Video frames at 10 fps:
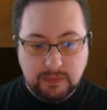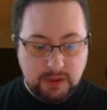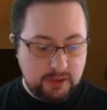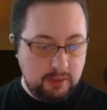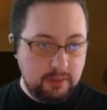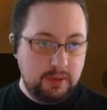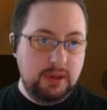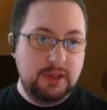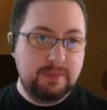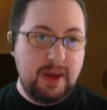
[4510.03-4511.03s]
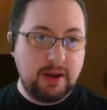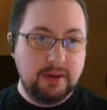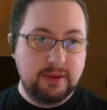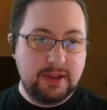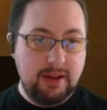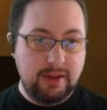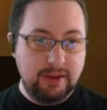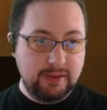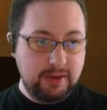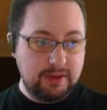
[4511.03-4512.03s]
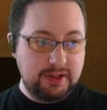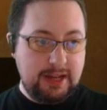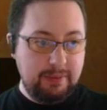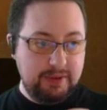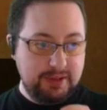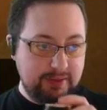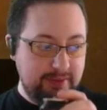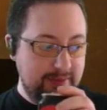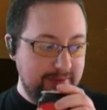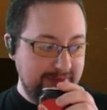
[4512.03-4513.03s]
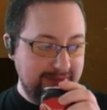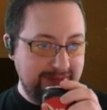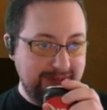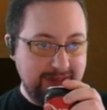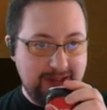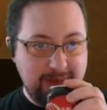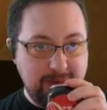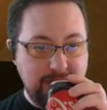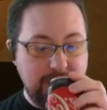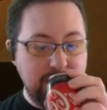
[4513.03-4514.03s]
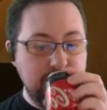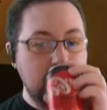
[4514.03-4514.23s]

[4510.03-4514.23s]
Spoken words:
So he's back on top, like near the top of his library again.